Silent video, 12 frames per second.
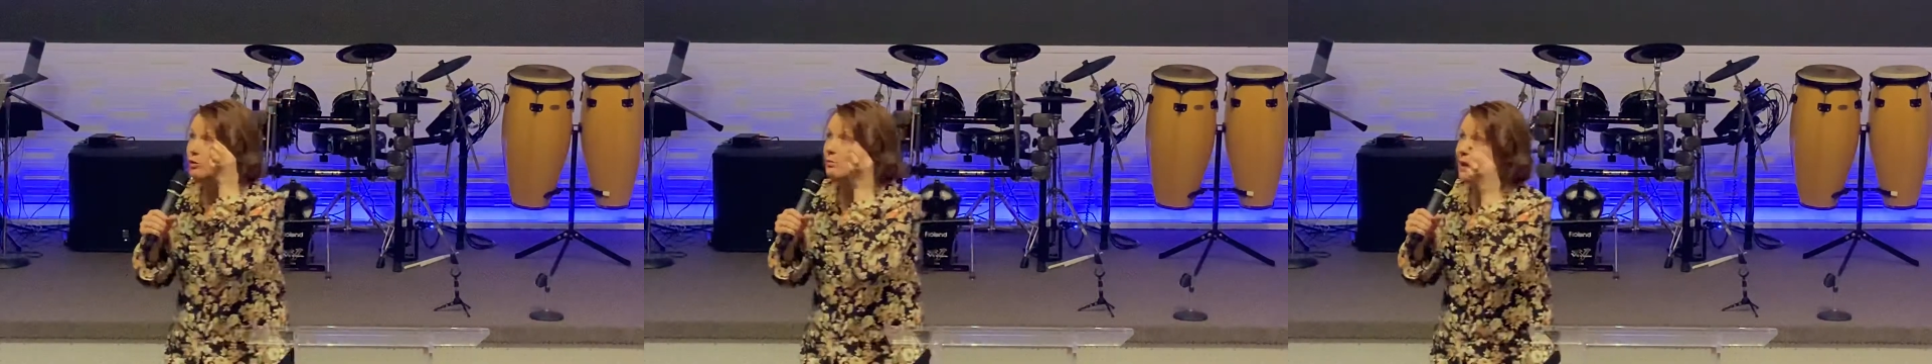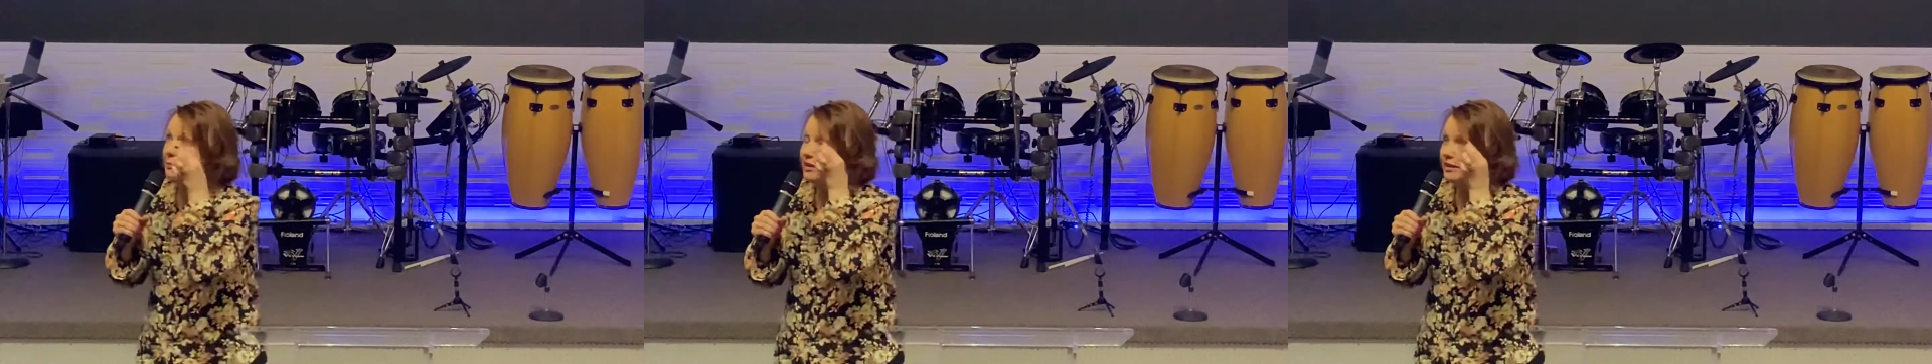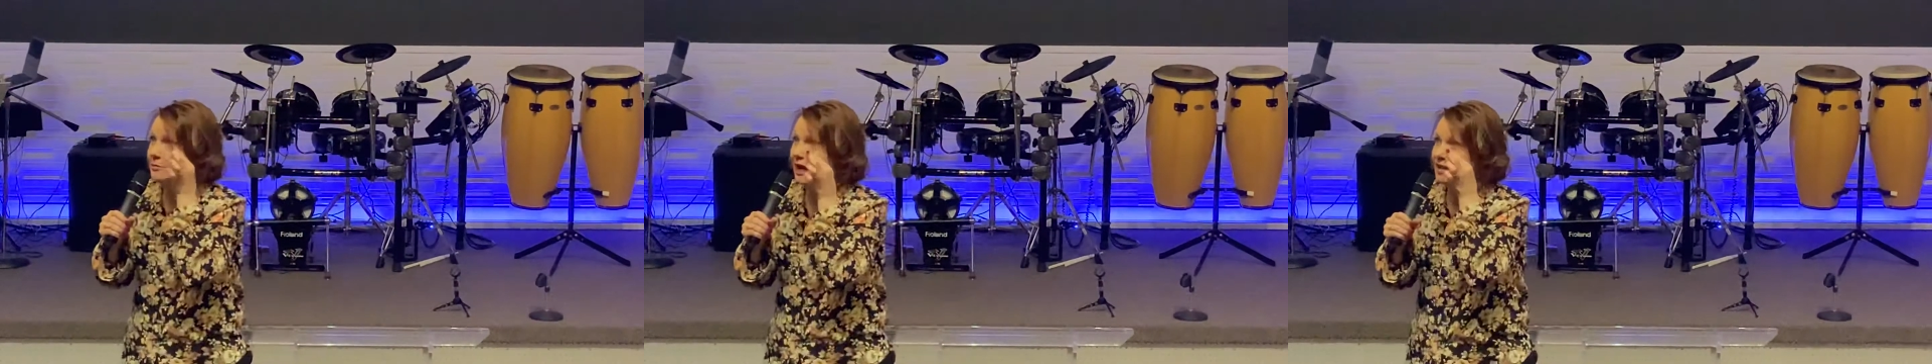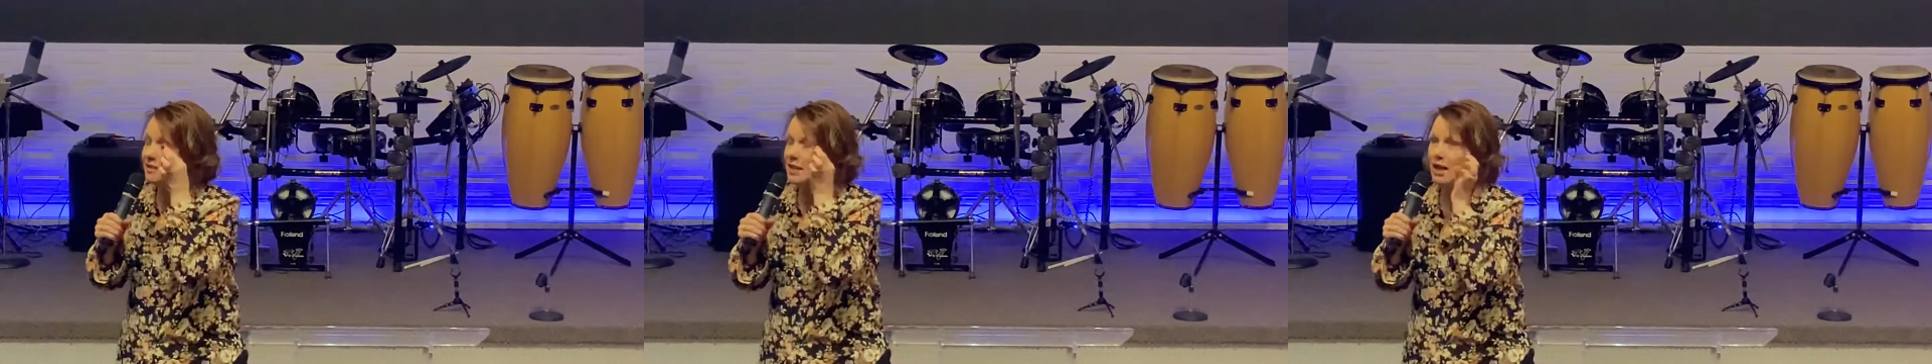Maybelline
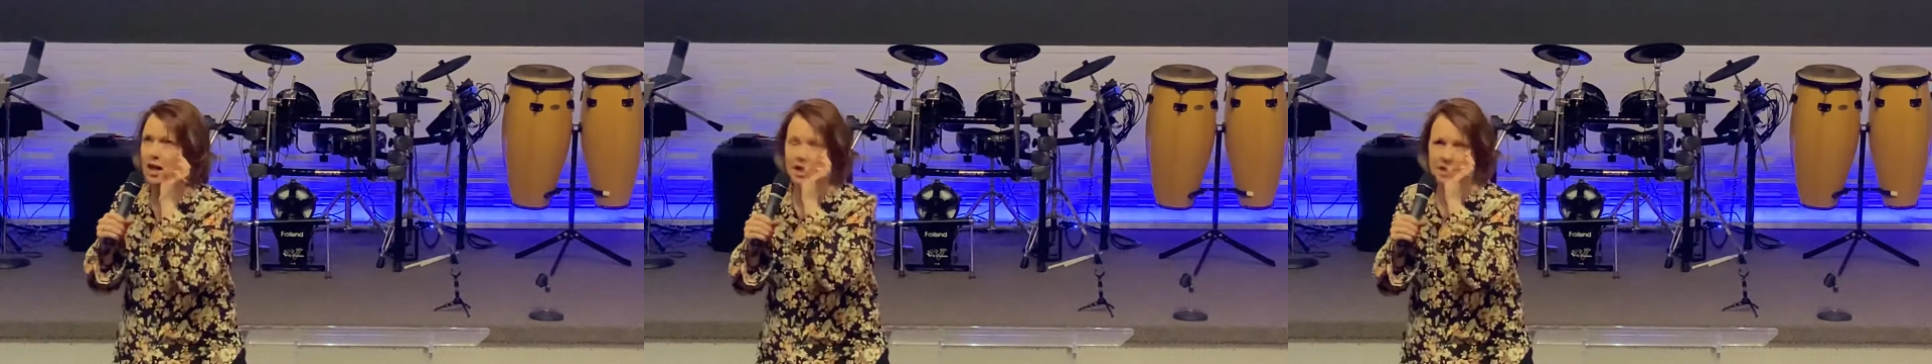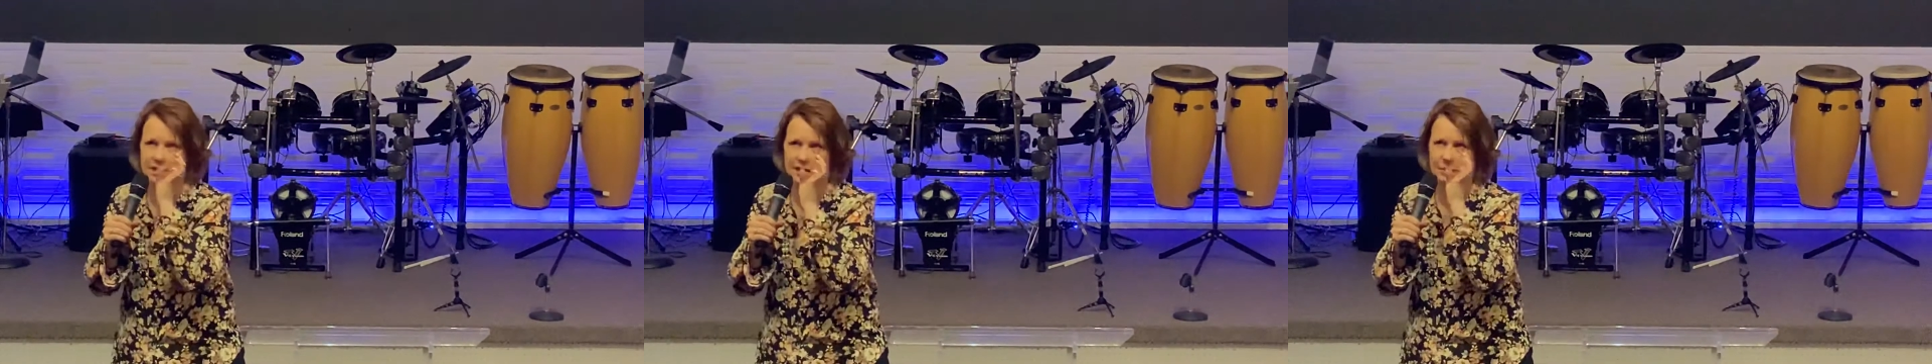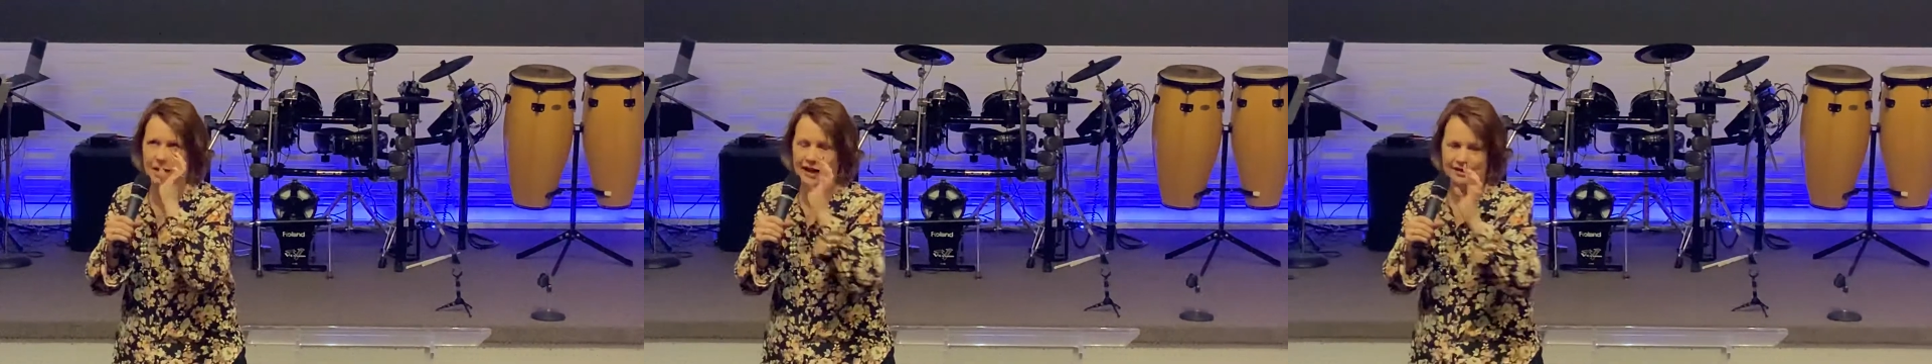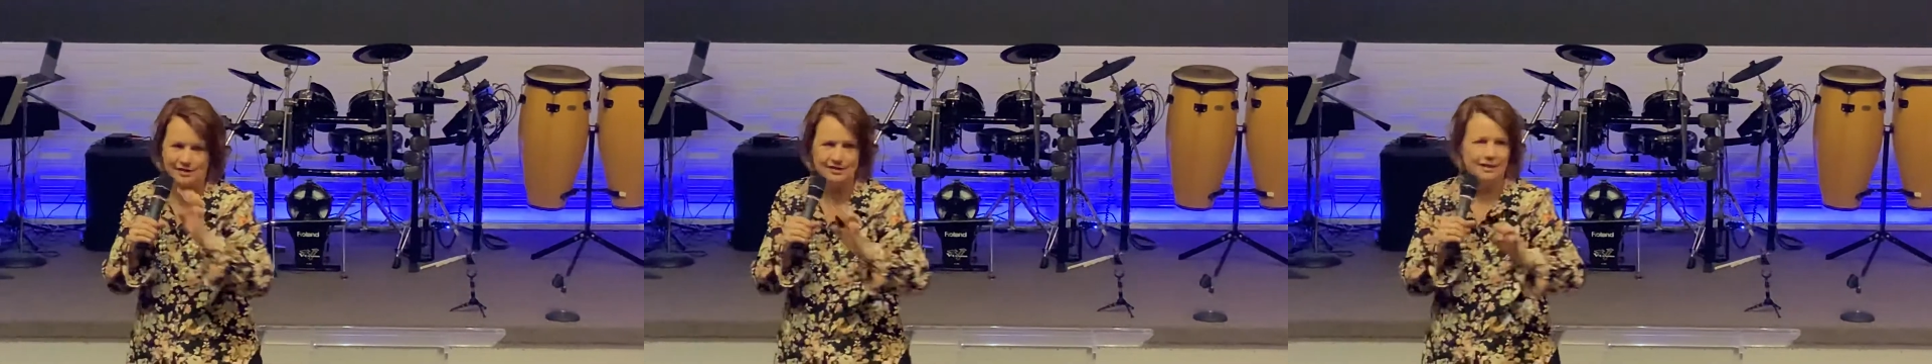mascara, it's the
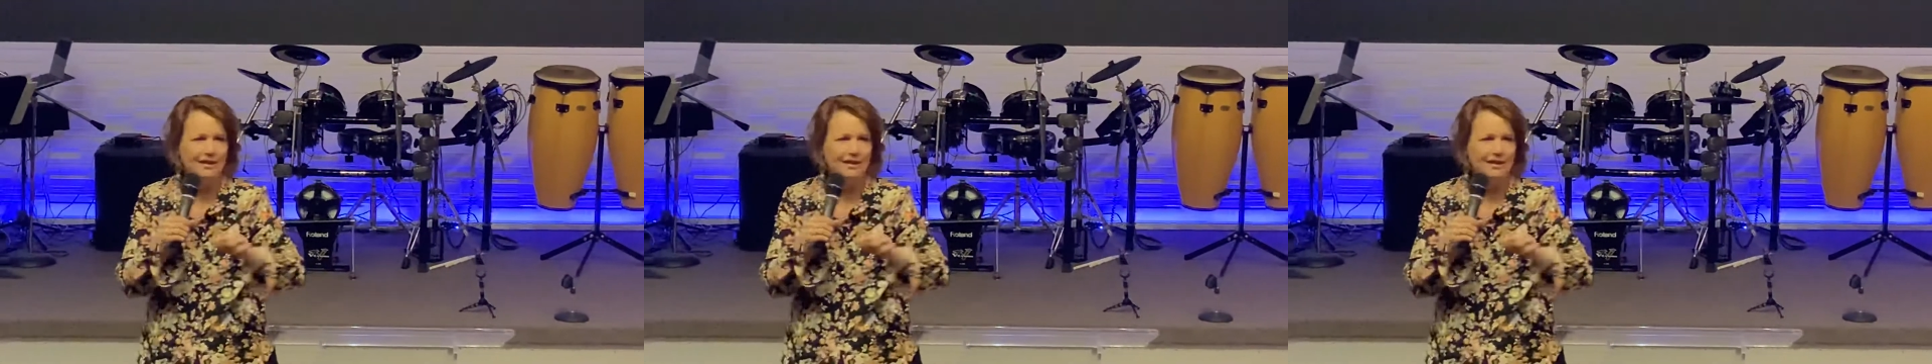best.